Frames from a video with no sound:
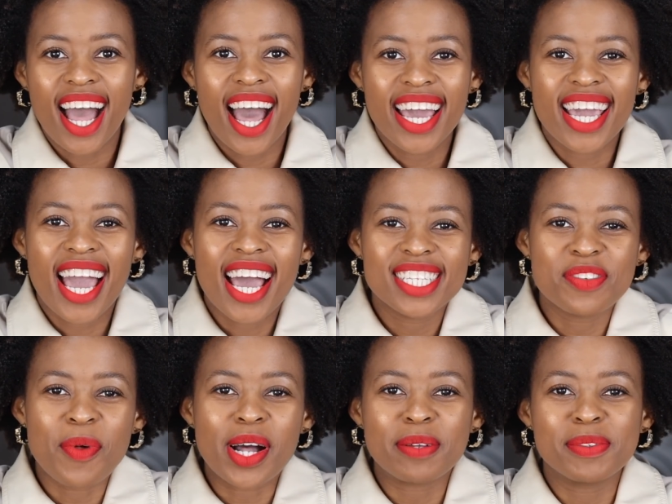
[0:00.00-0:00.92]
Hi guys,
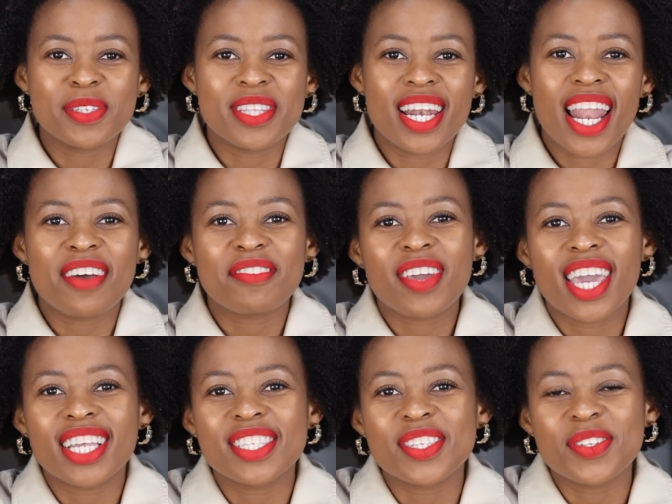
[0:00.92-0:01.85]
and welcome to the Love
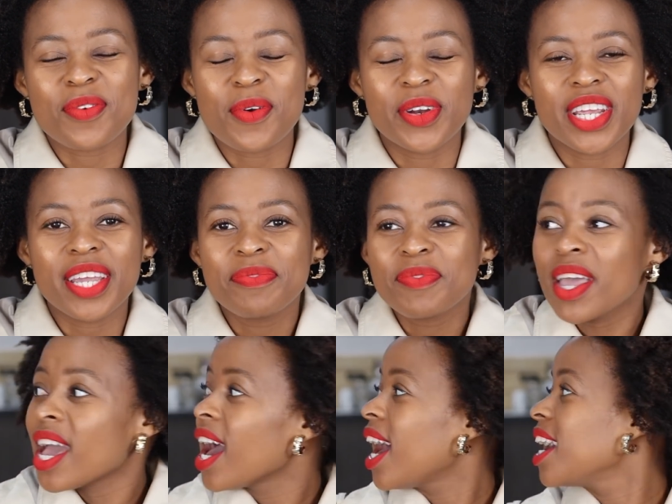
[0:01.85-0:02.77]
King story.
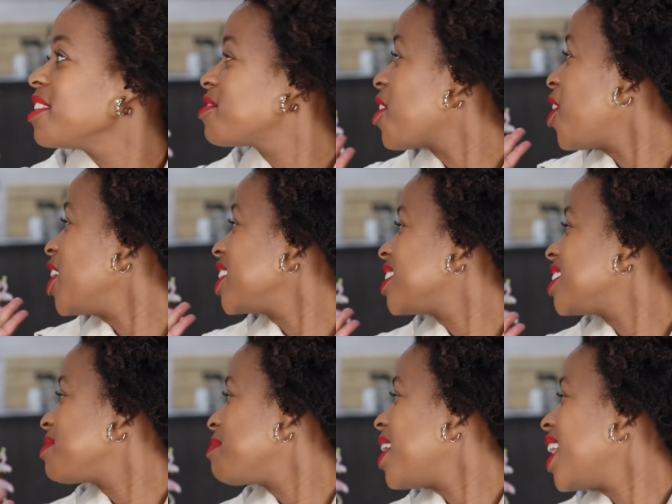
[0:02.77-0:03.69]
I've
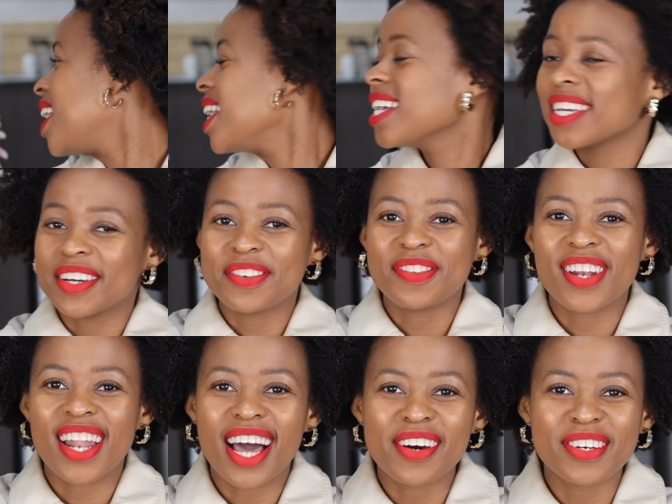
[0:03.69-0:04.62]
got my
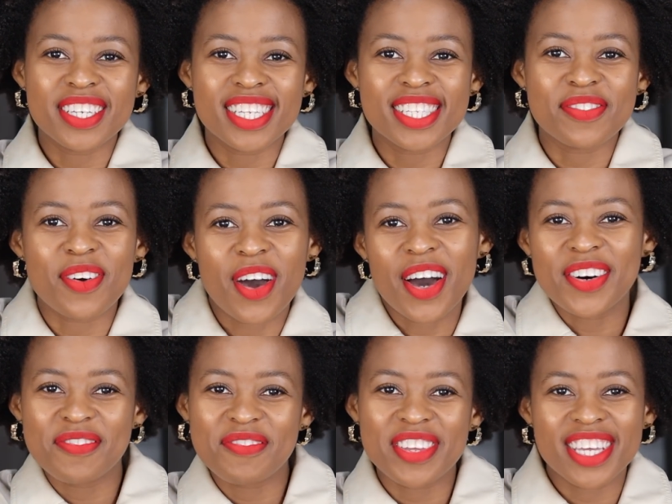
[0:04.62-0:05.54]
flowers for
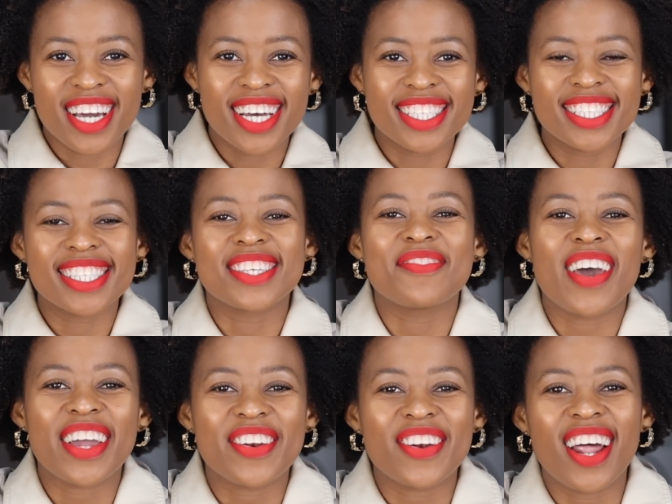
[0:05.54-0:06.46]
ambiance in the
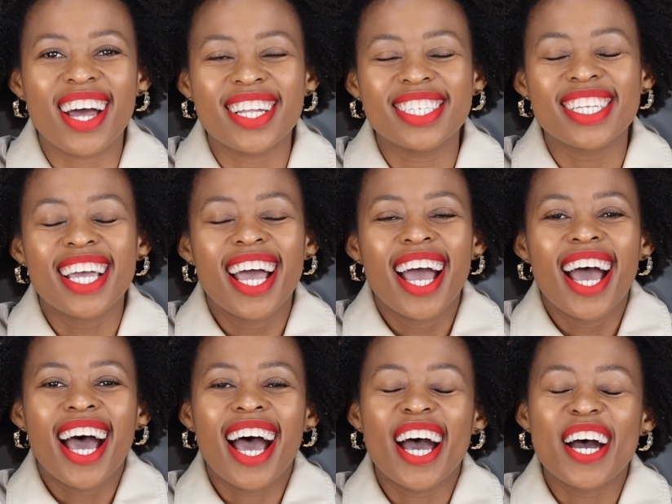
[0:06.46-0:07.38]
background,
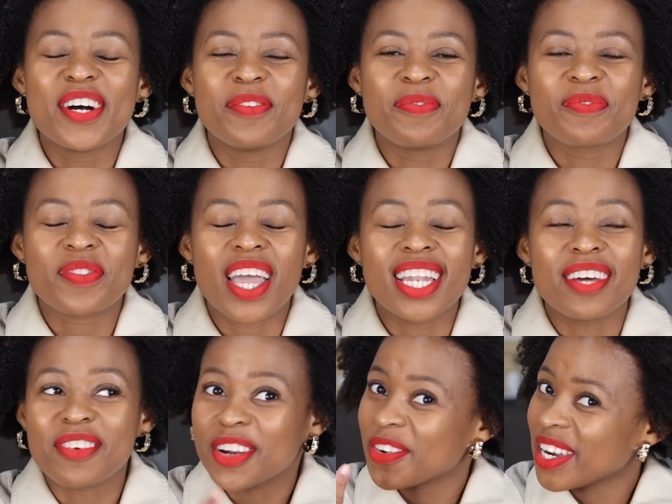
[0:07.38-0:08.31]
and
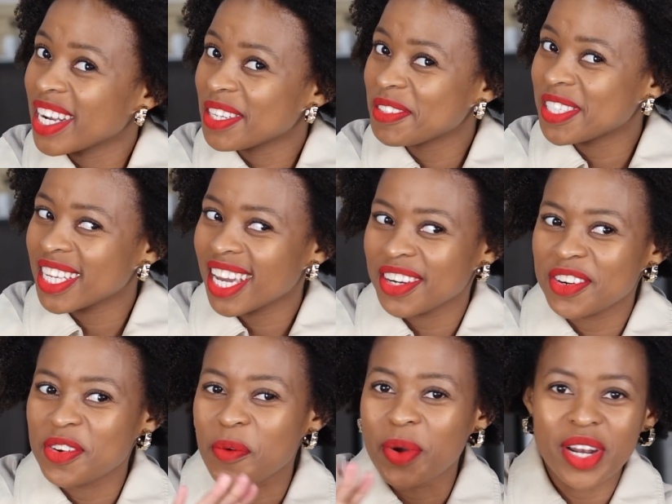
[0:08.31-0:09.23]
I've got red lipstick. I
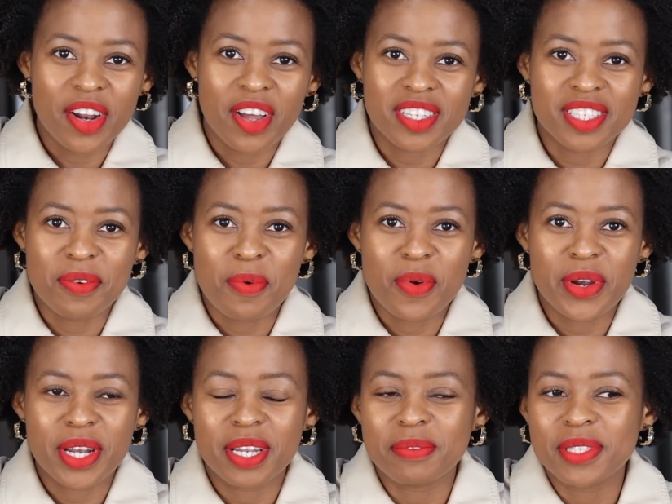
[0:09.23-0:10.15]
don't know when last I wore
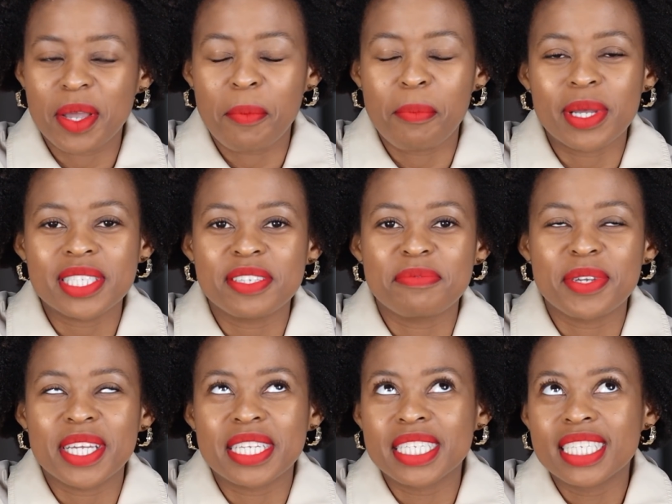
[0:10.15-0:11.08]
red lipstick. It must have
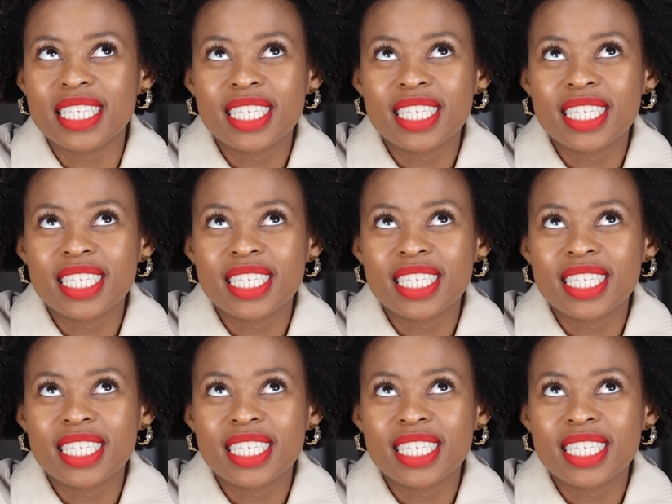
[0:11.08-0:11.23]
been,